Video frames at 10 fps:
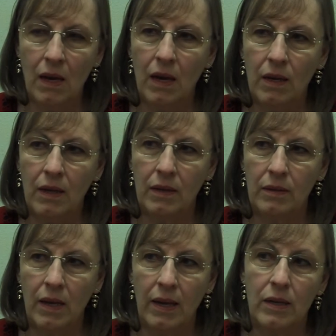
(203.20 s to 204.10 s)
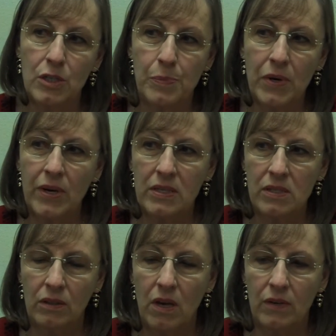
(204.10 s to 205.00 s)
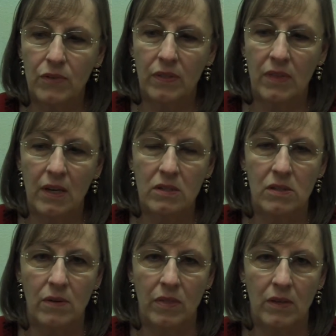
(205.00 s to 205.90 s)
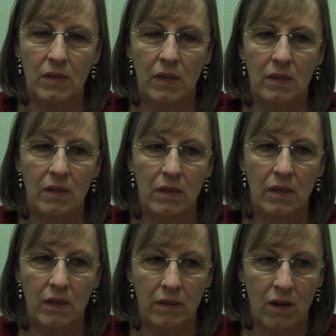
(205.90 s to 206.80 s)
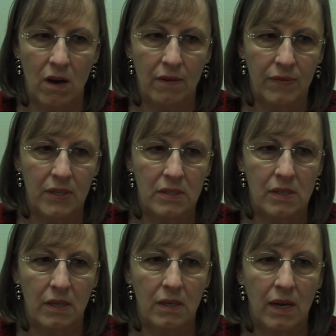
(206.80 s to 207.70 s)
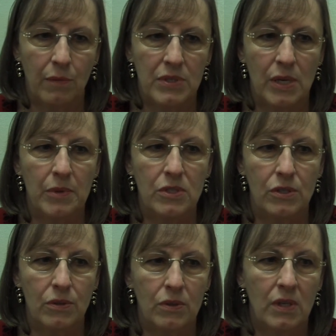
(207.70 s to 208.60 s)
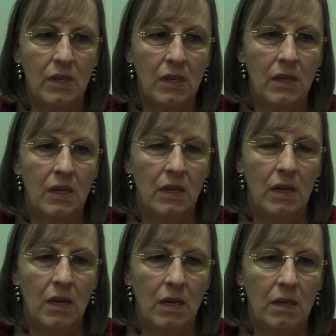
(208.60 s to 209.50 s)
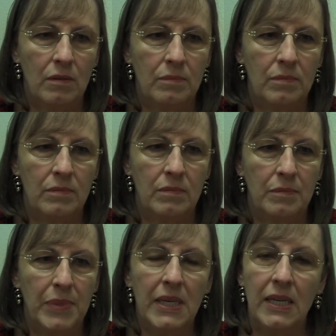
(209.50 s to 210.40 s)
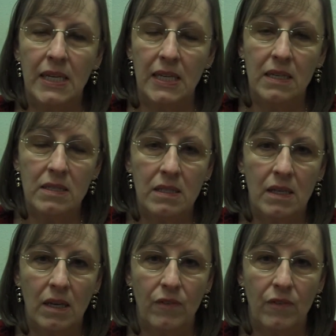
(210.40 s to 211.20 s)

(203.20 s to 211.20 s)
I, I experienced a lot of good things though in the in the in the office that I was able to um, be at ease.